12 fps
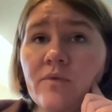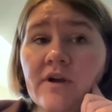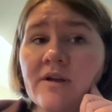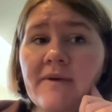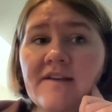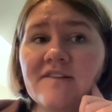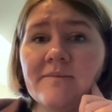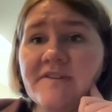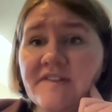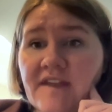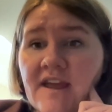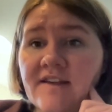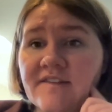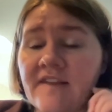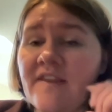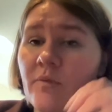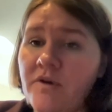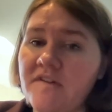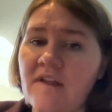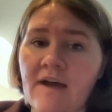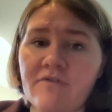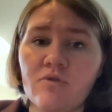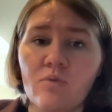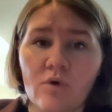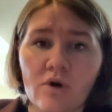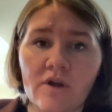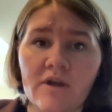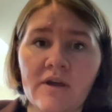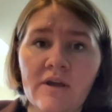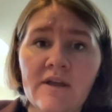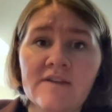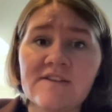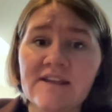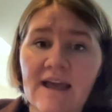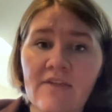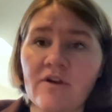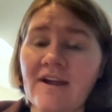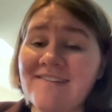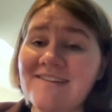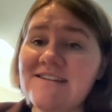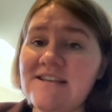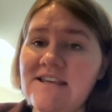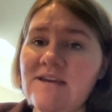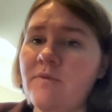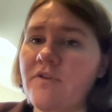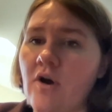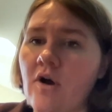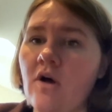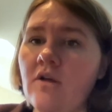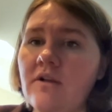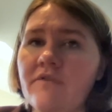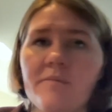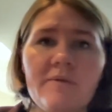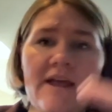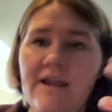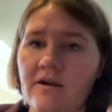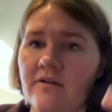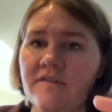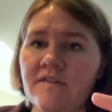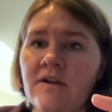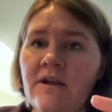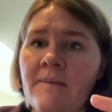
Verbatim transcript: we're going to make some mistakes and then we just have to work together as a team with all of the players